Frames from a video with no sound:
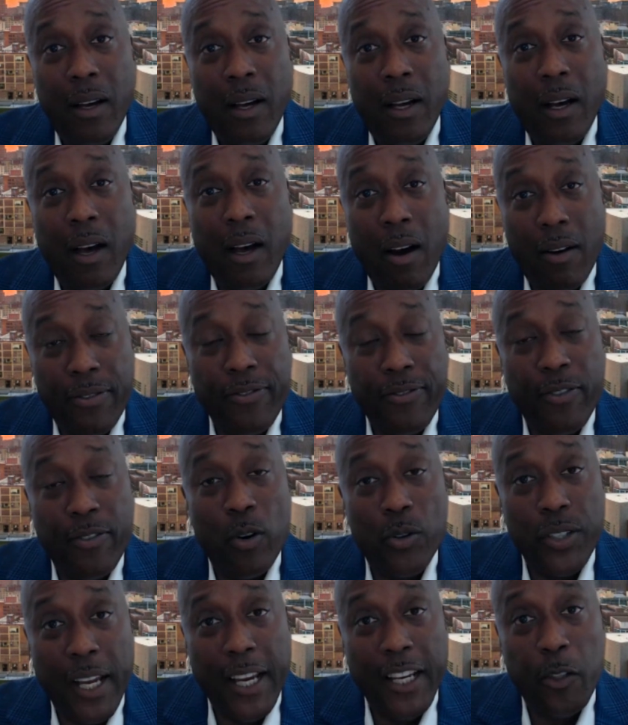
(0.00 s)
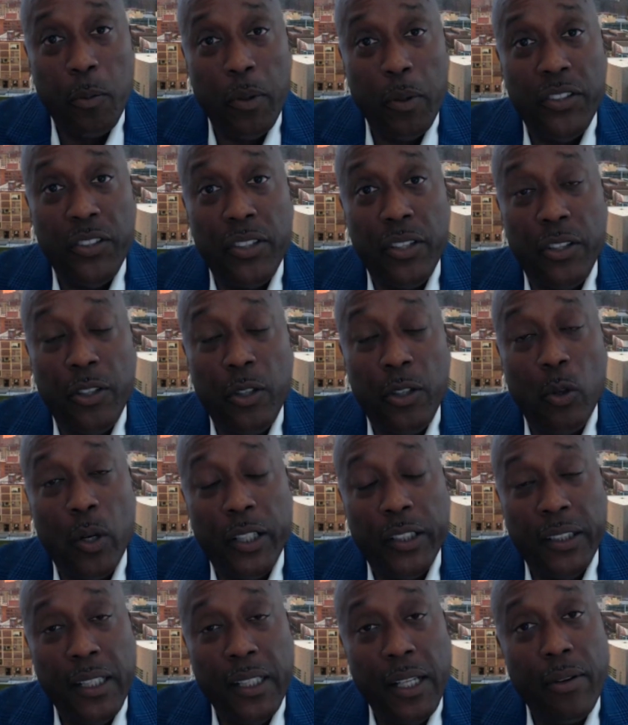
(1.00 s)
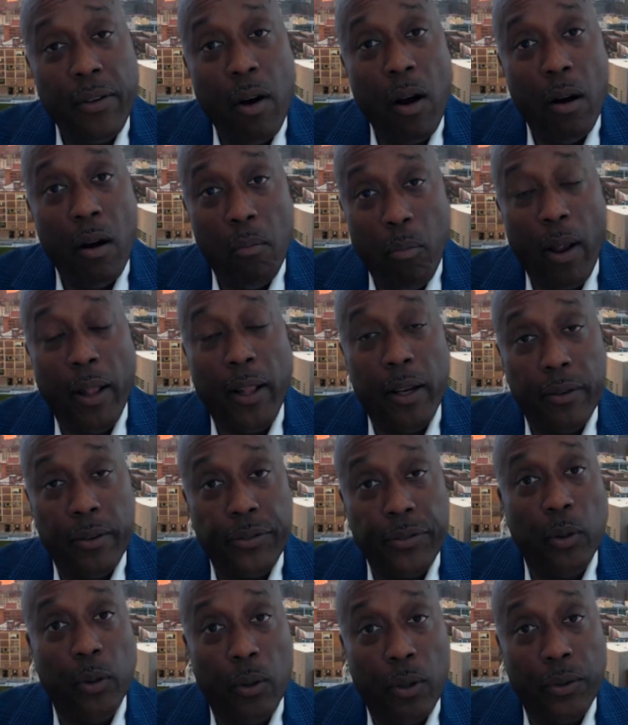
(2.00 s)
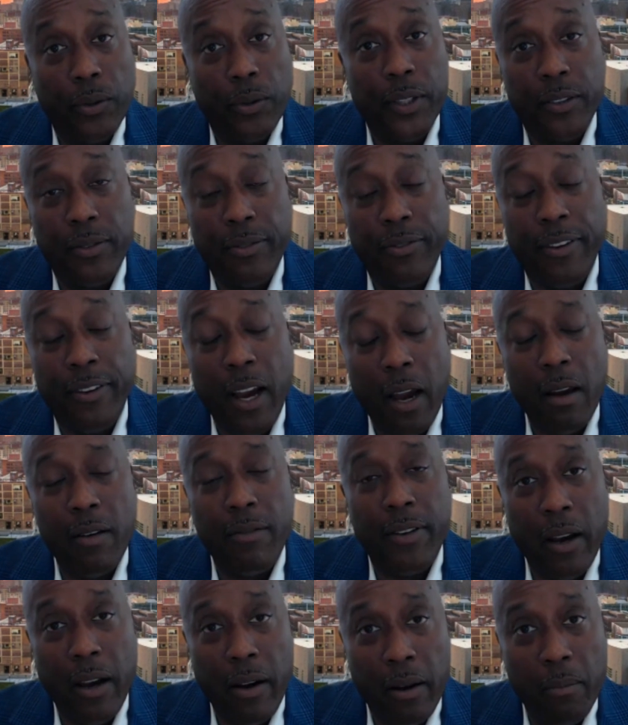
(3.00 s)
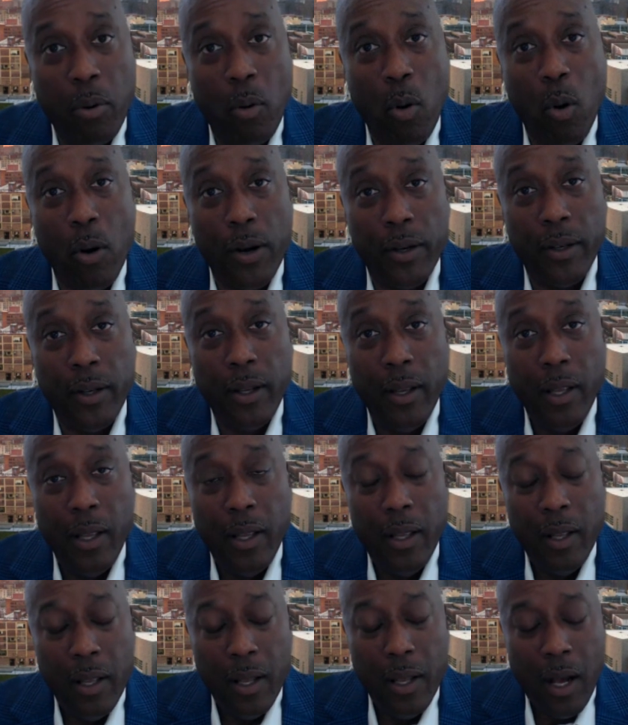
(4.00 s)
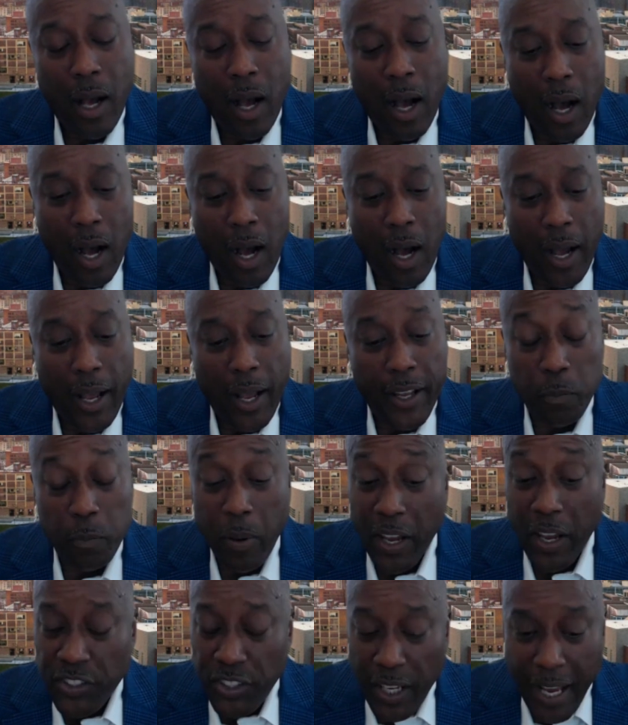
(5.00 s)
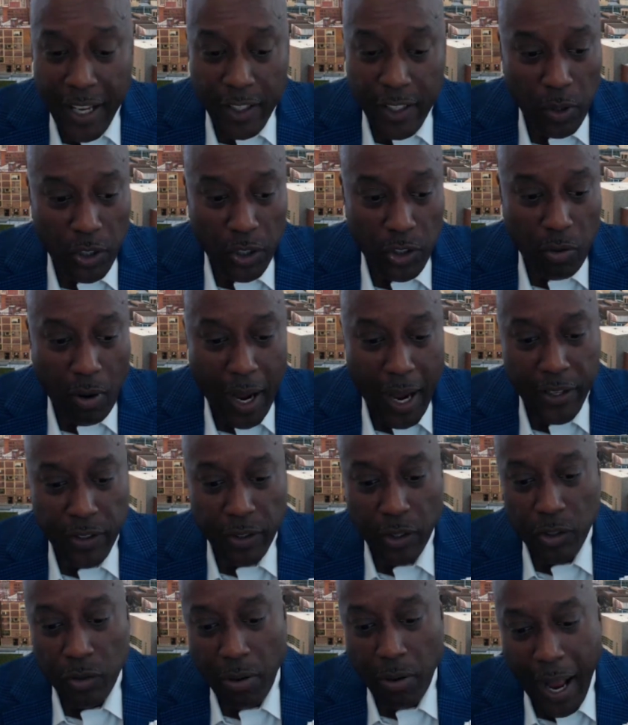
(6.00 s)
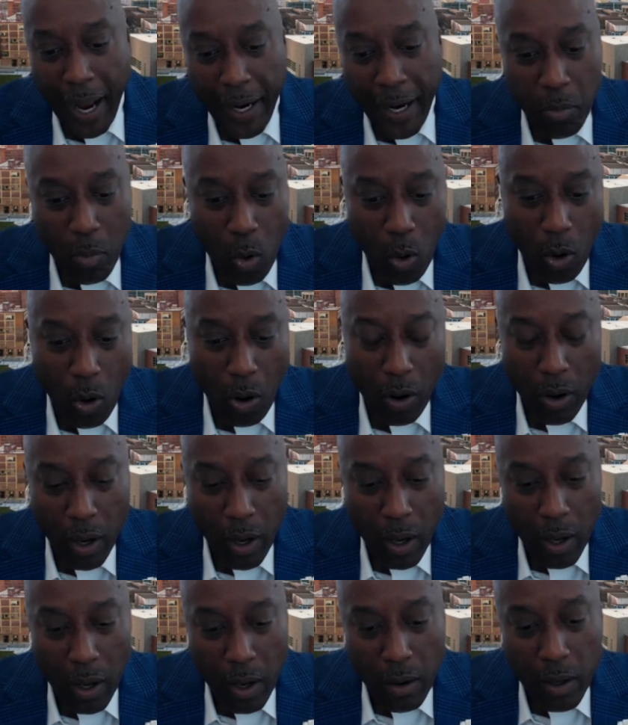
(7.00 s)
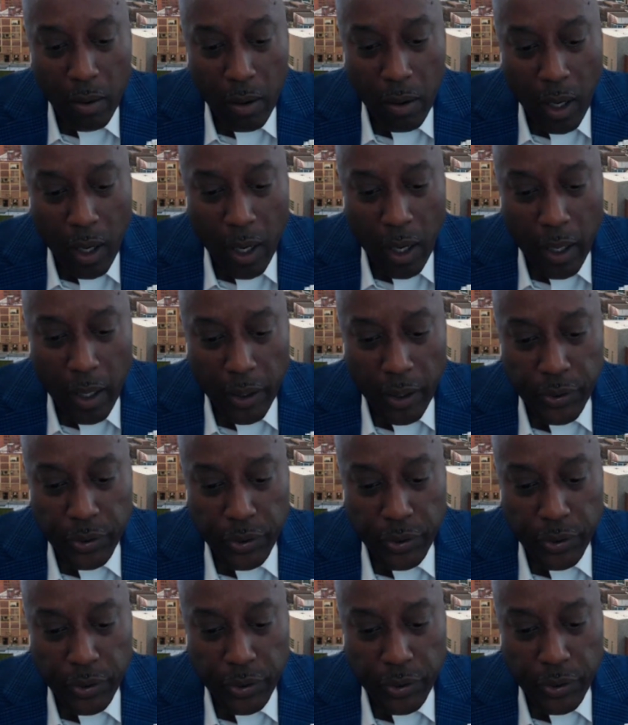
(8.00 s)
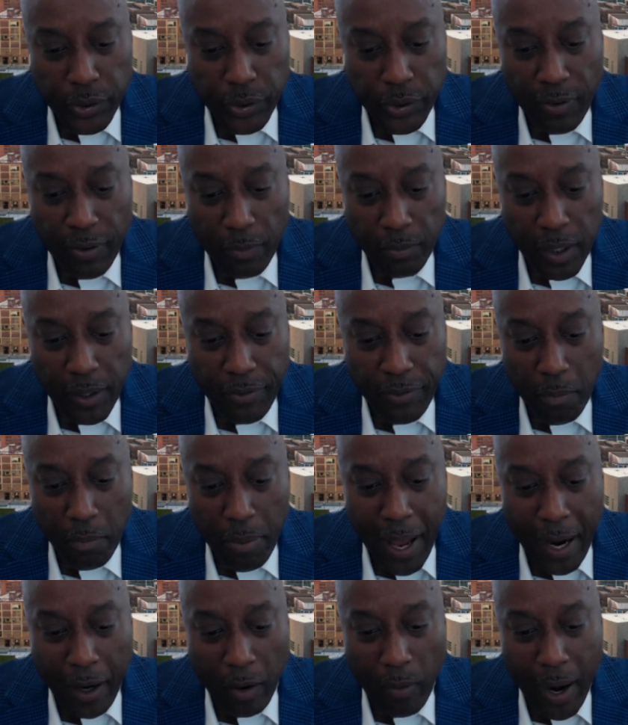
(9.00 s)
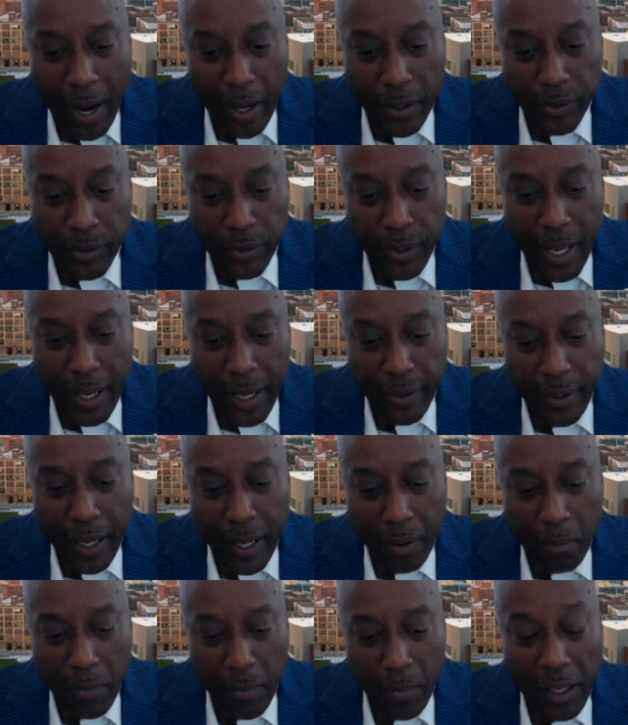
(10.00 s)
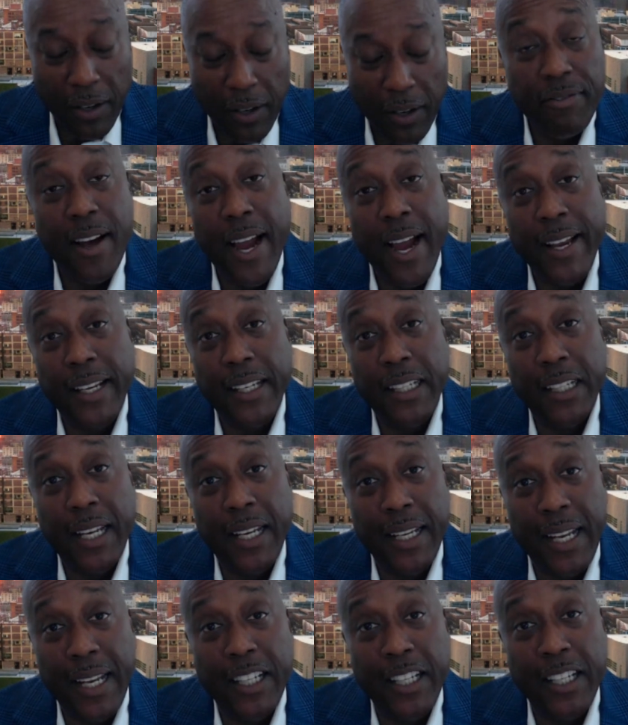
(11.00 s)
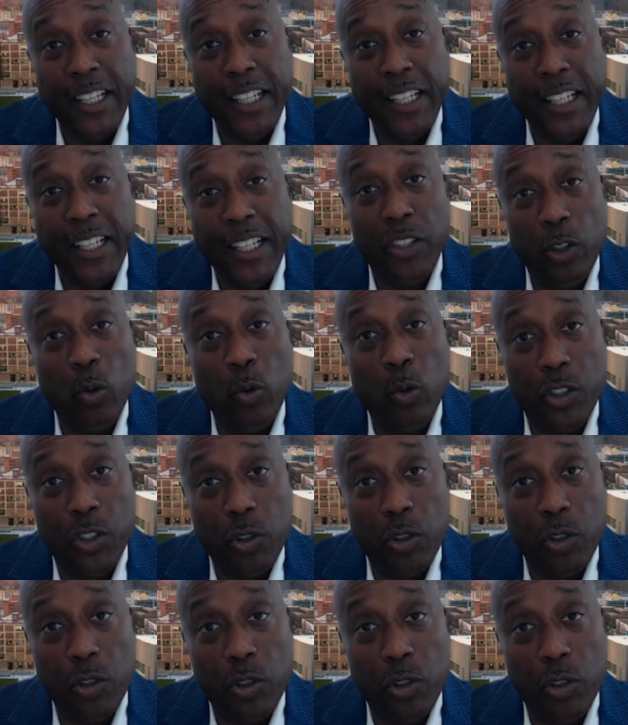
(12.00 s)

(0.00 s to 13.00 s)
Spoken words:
our first HBCU underneath our umbrella of schools. It's very, very important, especially as we try to attract more students from different backgrounds that may find an HBCU attractive.